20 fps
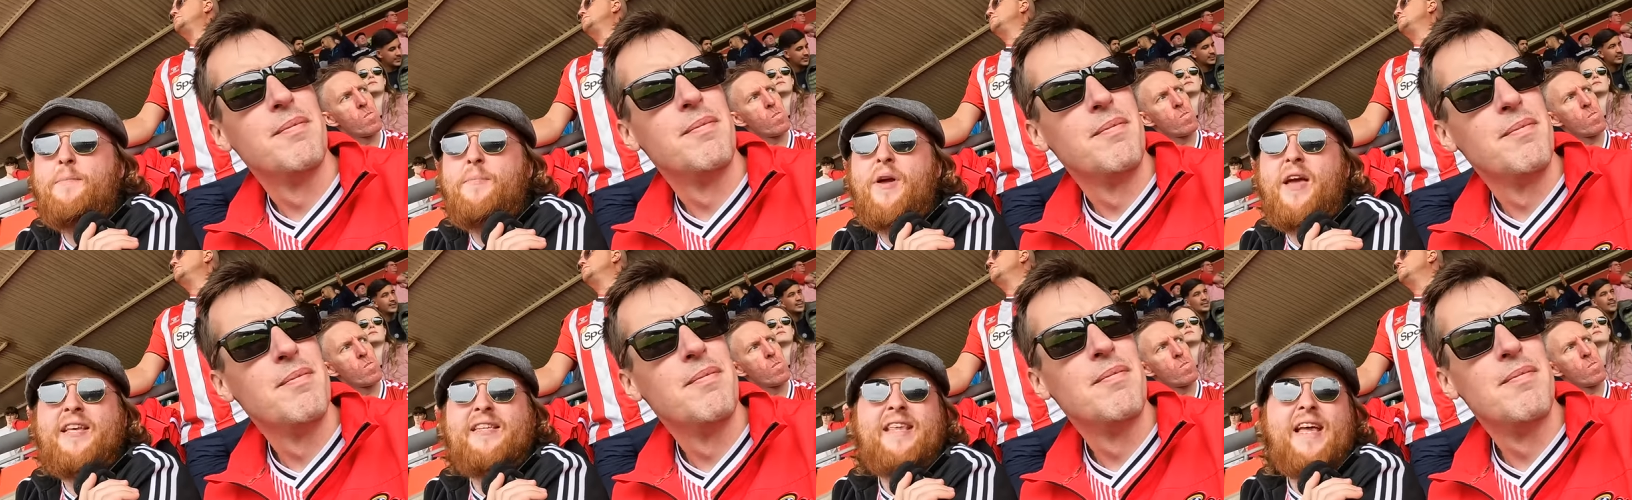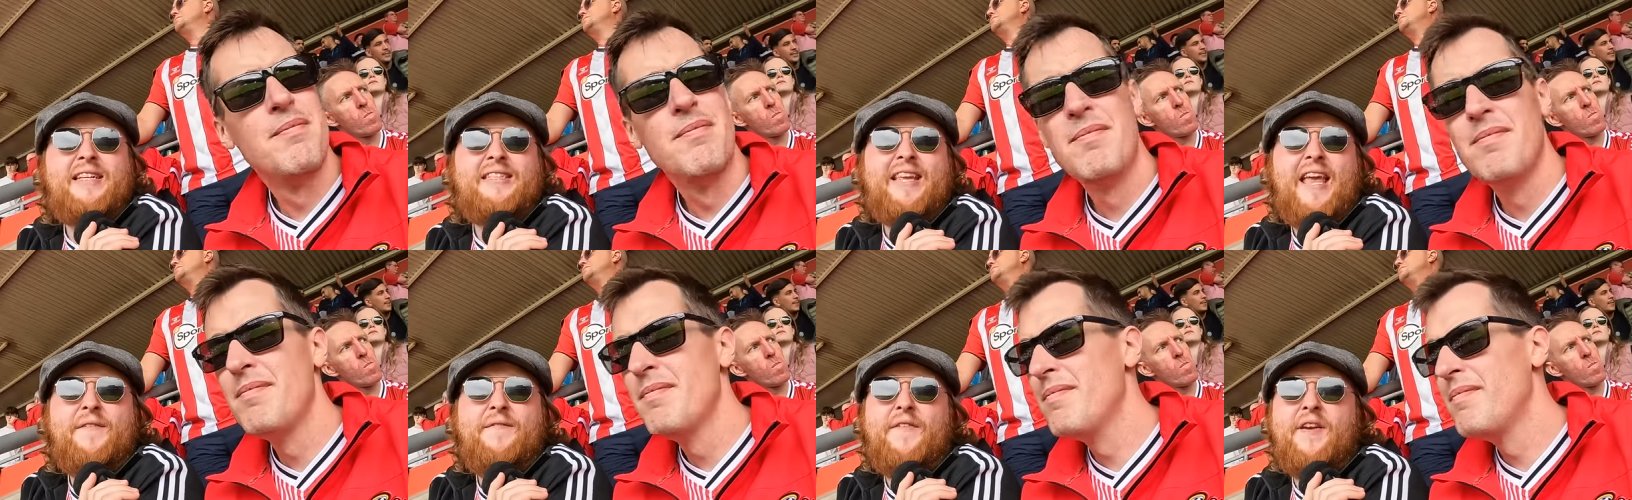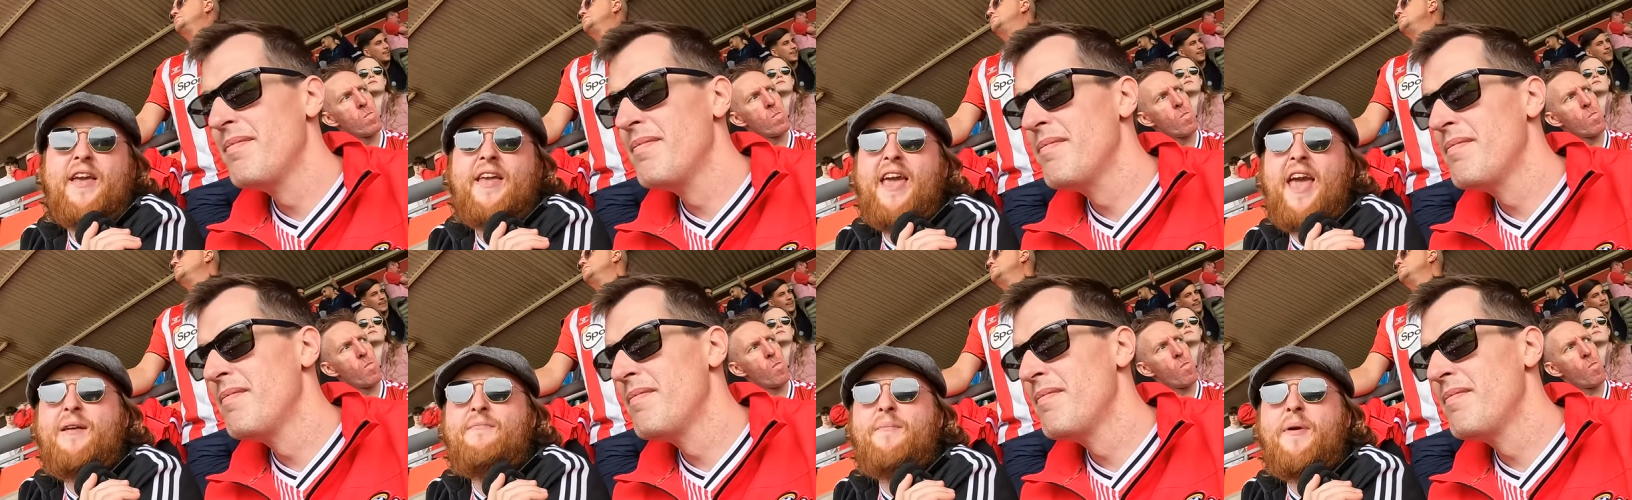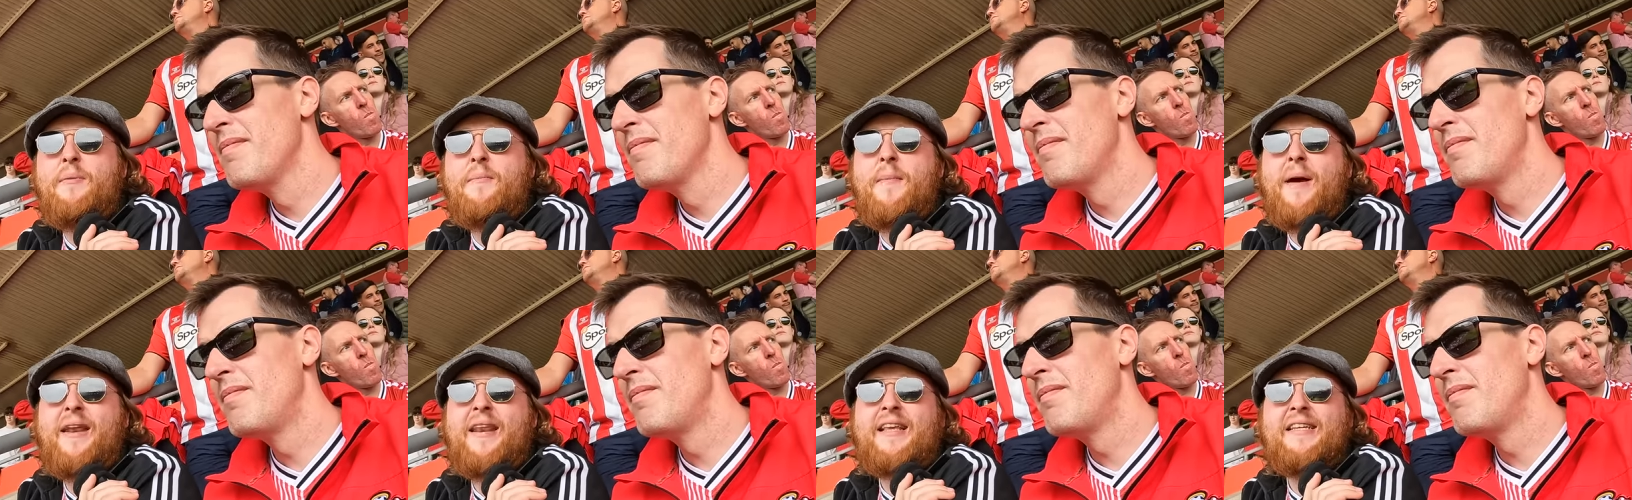Speaker 1: But it's that same thing again.
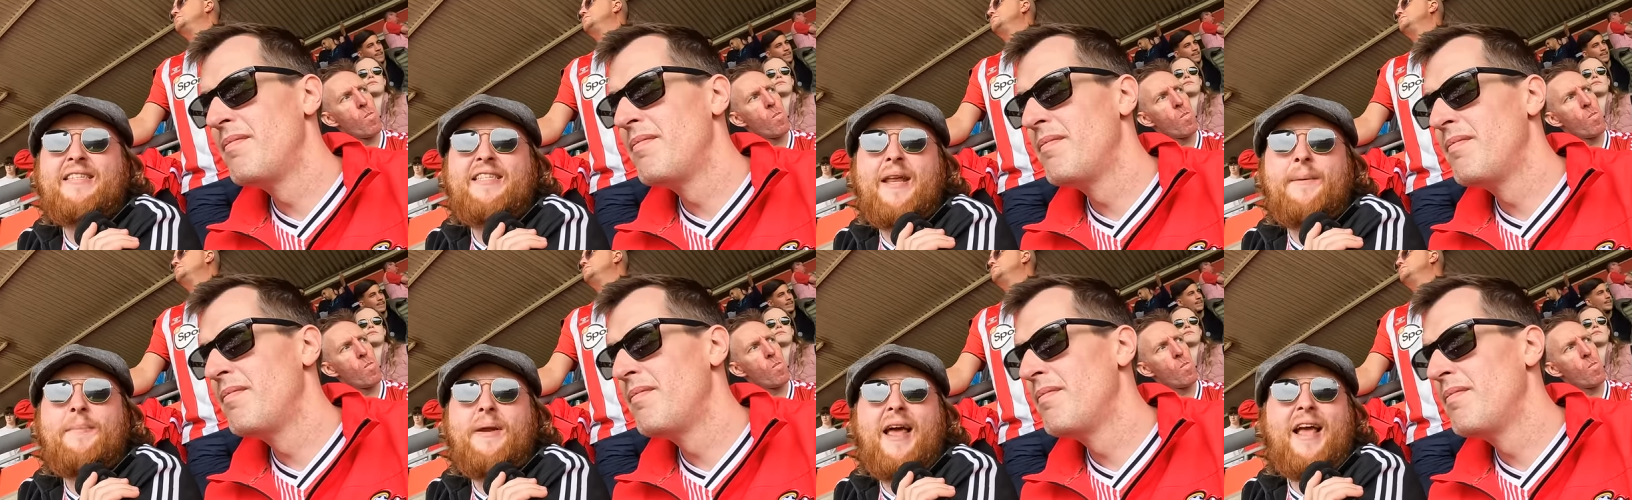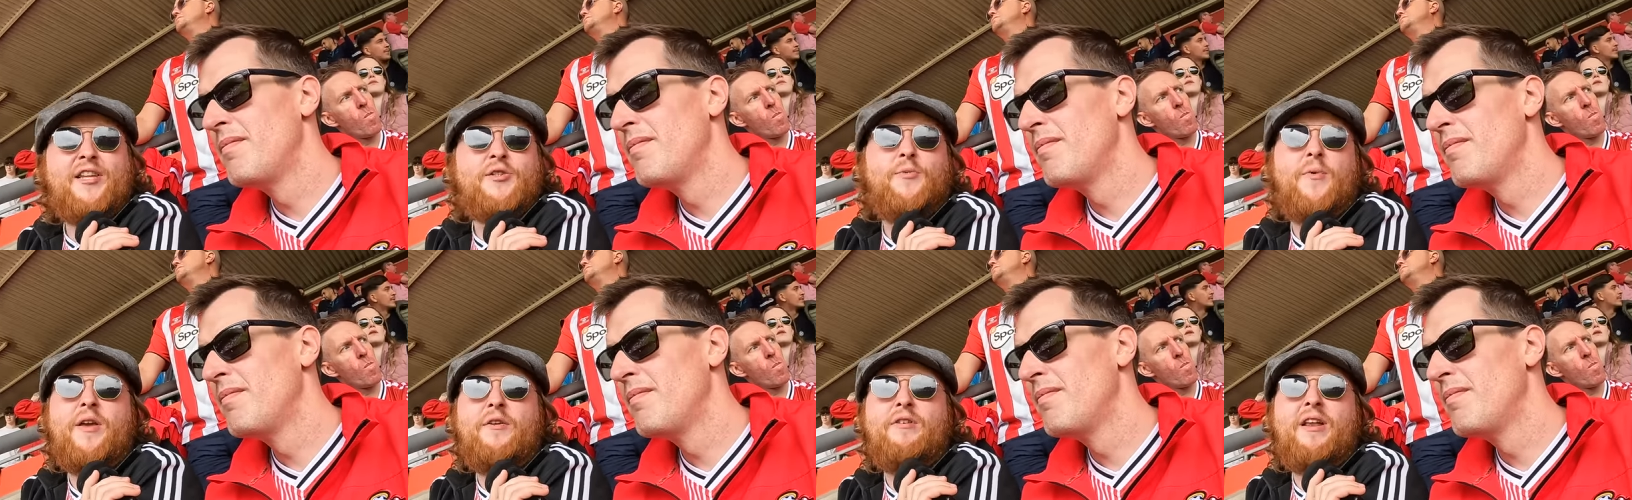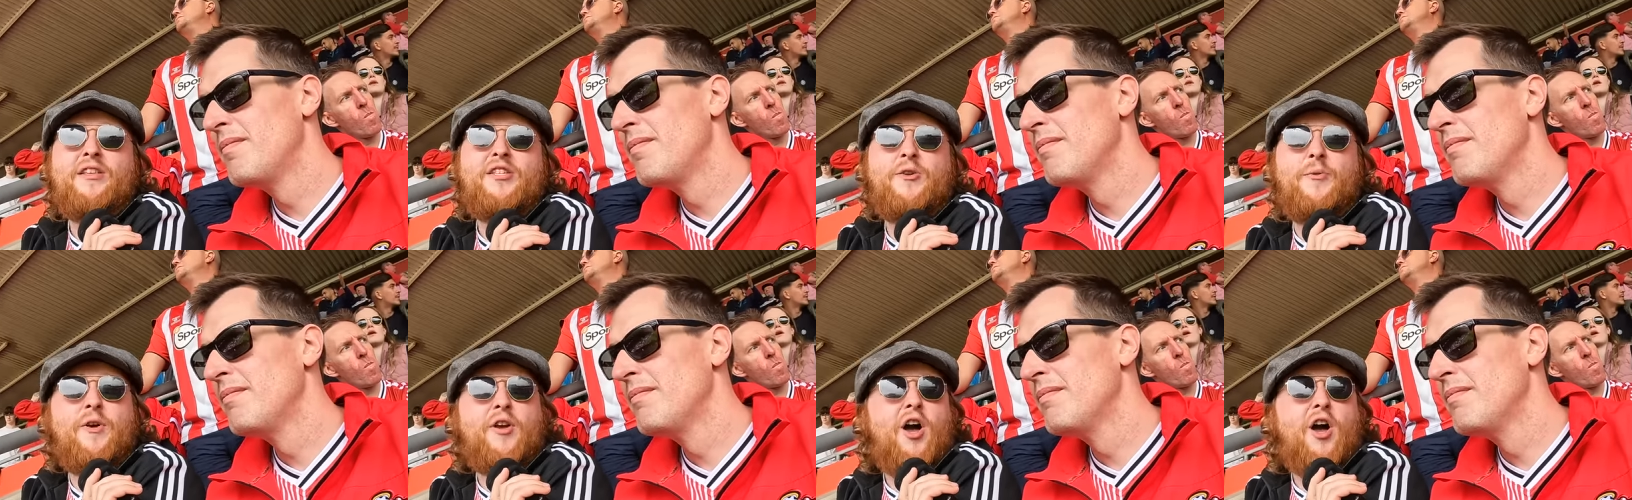Manning slipped last week, led to